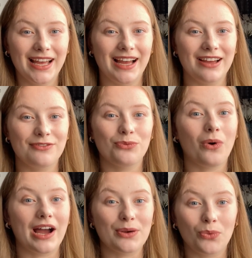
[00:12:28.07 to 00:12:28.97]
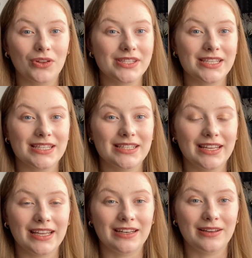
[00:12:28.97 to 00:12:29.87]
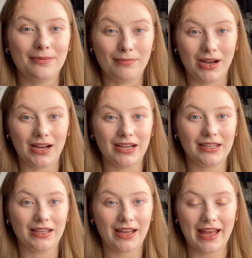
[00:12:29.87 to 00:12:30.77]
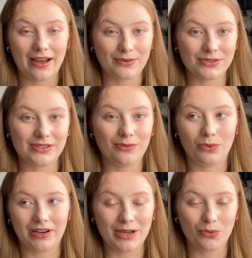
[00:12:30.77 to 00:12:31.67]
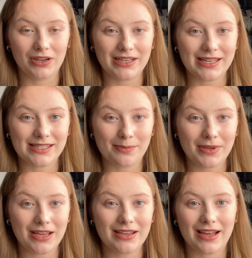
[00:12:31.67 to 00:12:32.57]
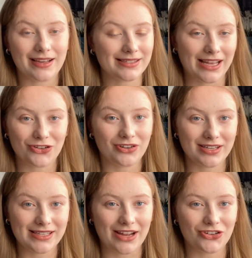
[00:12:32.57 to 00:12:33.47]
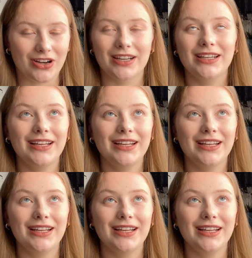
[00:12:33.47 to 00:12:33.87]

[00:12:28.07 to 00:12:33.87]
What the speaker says: of what I wanted in my house, what I wanted it to be, etc., etc.,